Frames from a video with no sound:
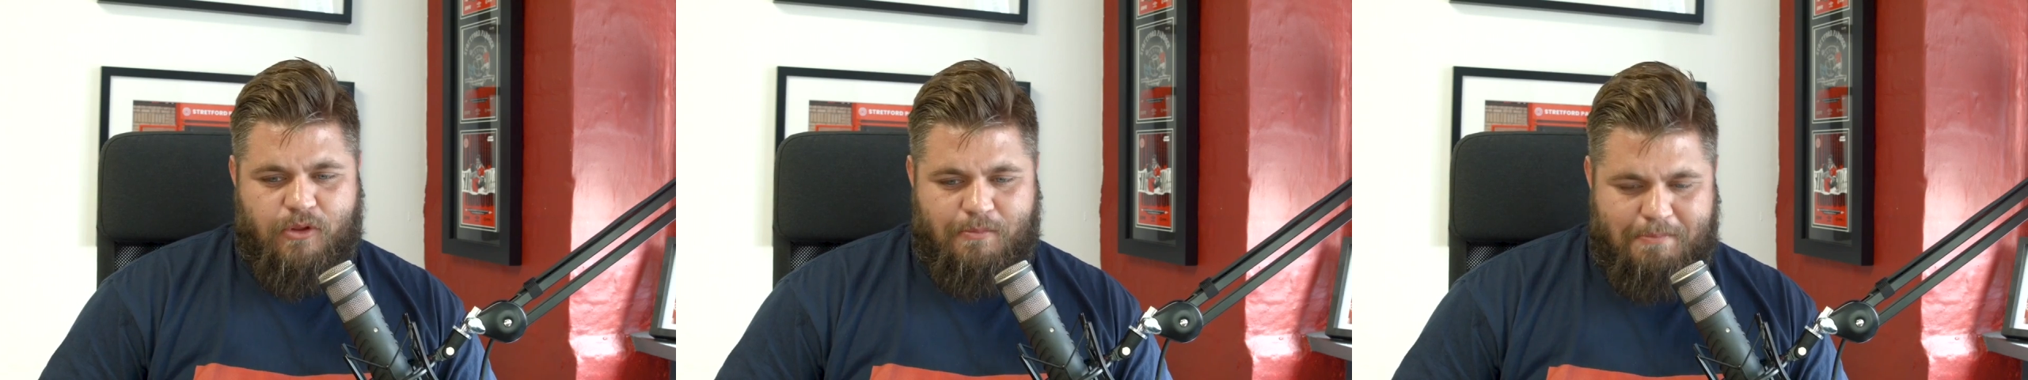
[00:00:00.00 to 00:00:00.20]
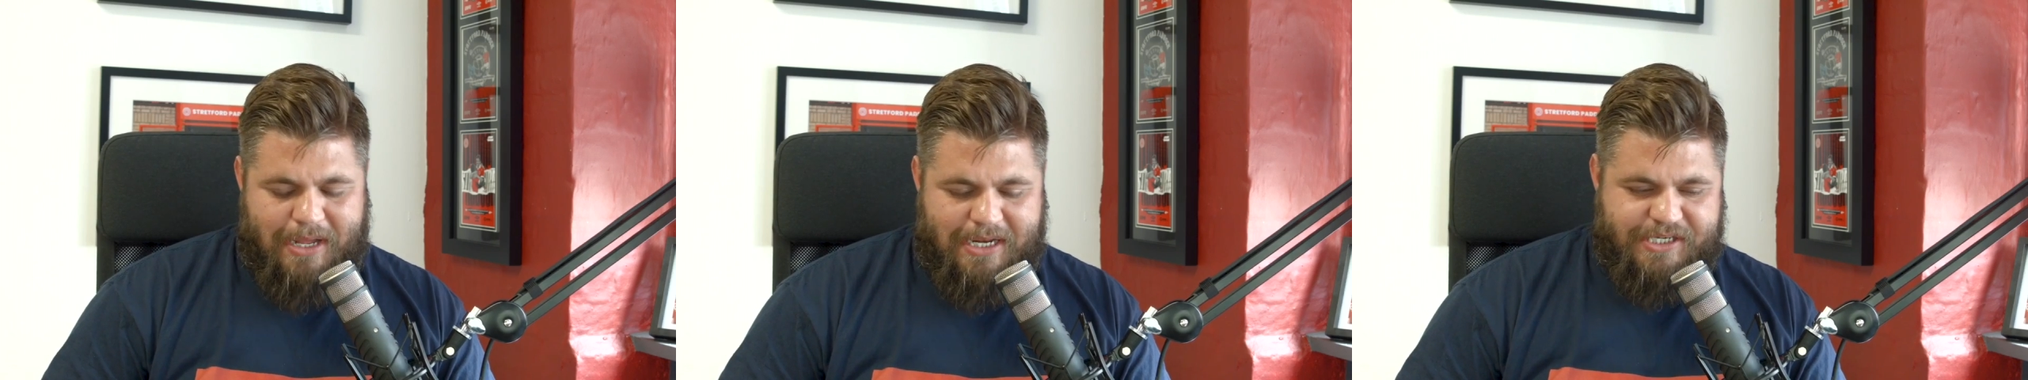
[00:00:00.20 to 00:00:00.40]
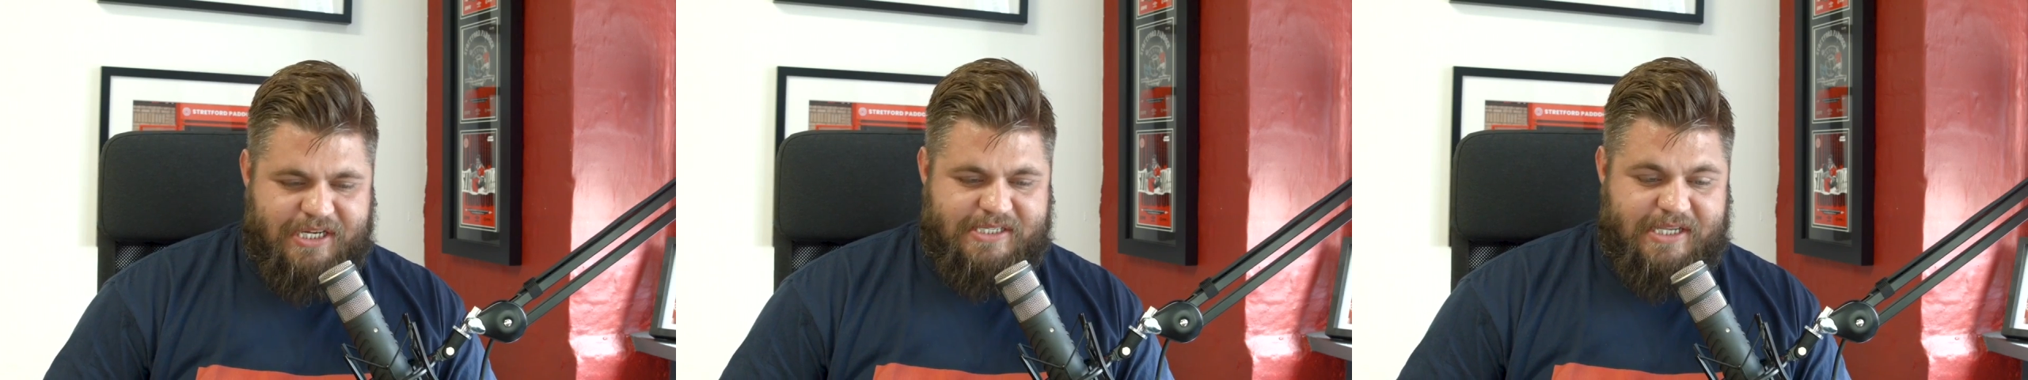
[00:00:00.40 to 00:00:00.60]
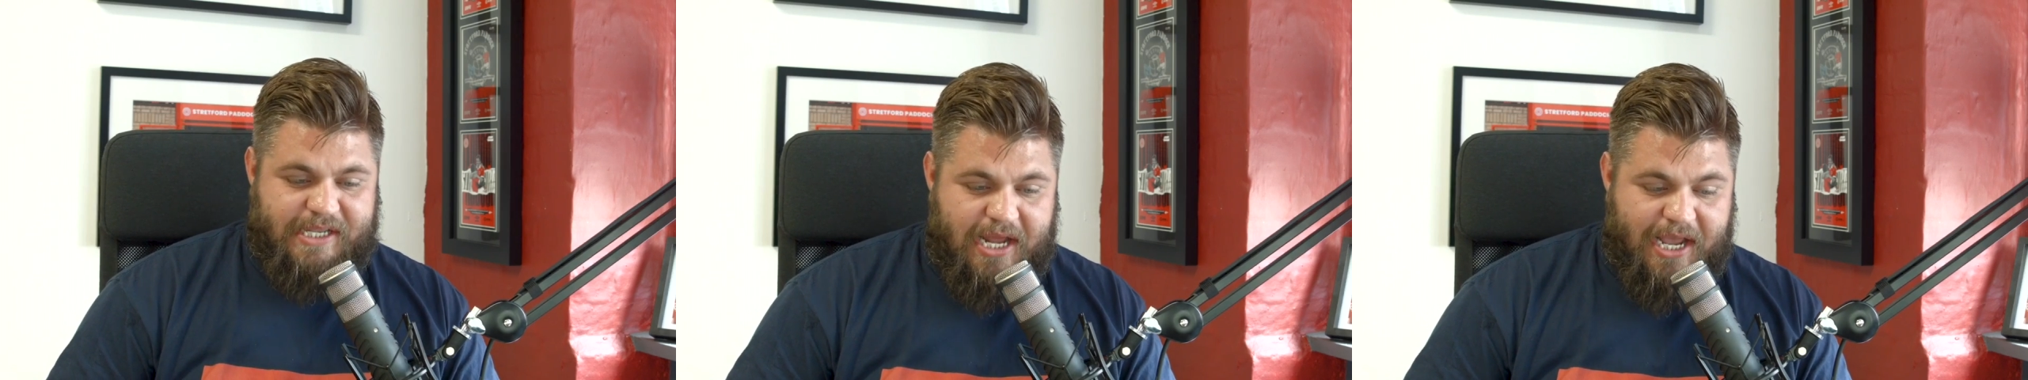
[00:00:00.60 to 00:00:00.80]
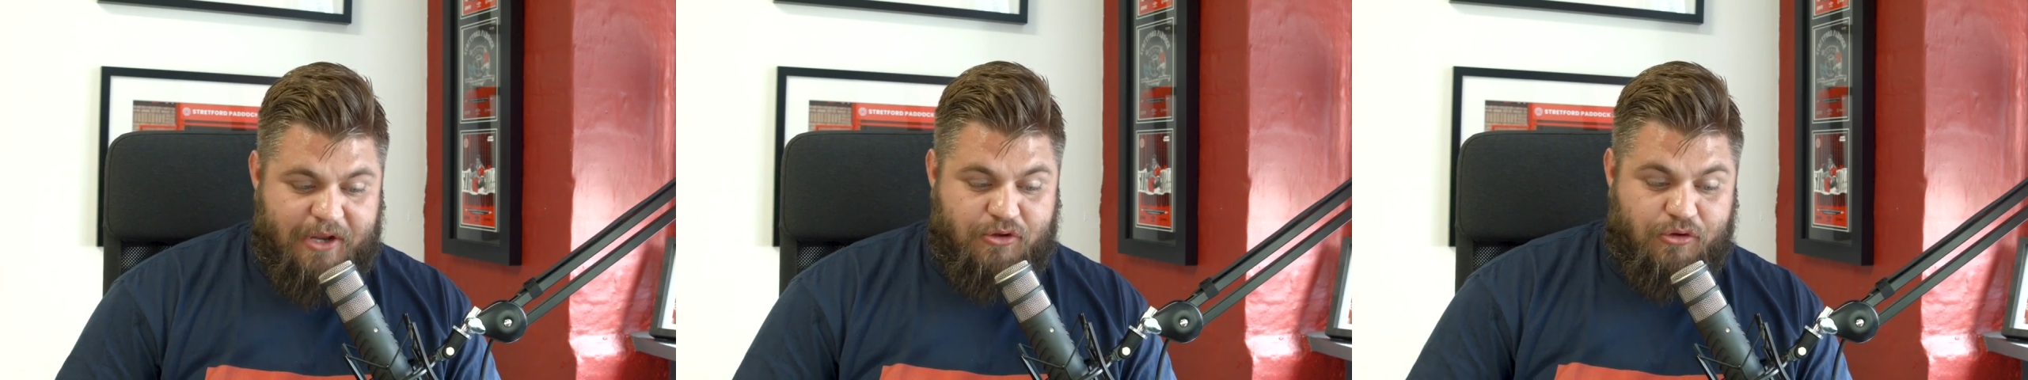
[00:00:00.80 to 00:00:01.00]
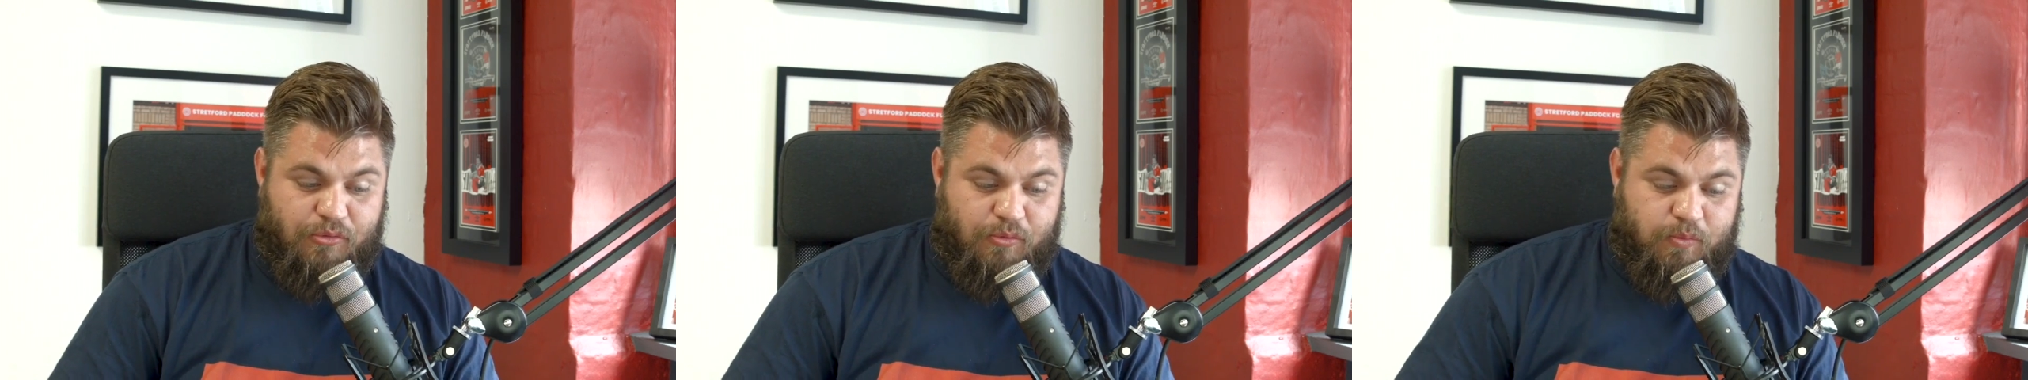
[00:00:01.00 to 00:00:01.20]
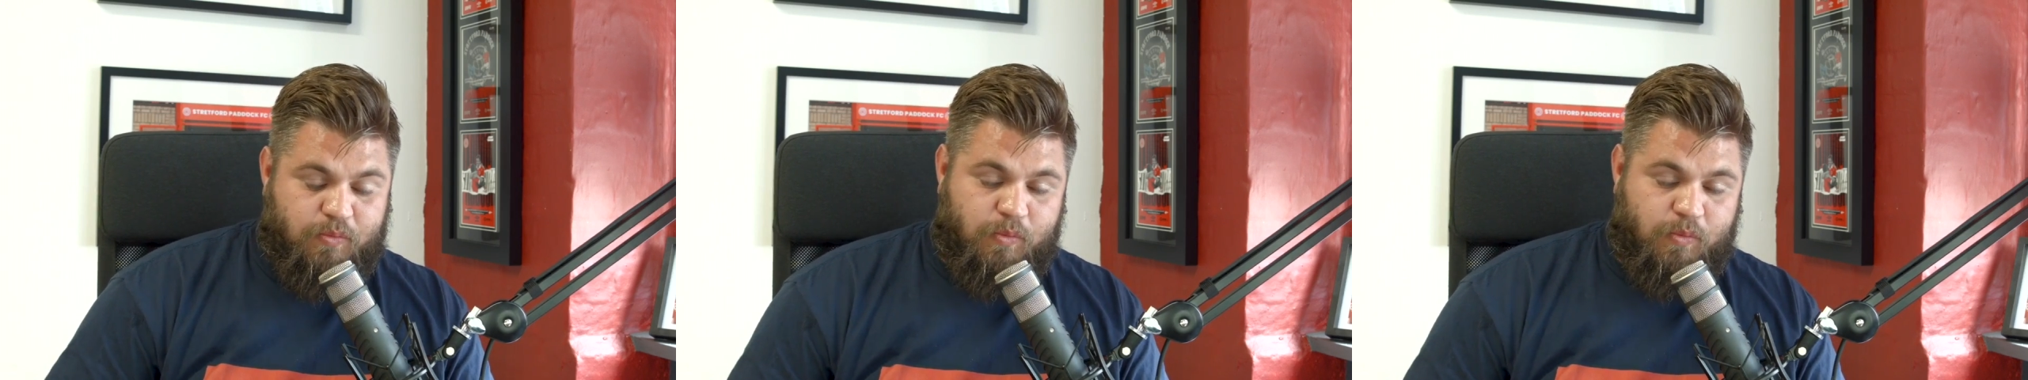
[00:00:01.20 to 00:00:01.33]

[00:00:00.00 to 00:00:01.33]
Manchester United could,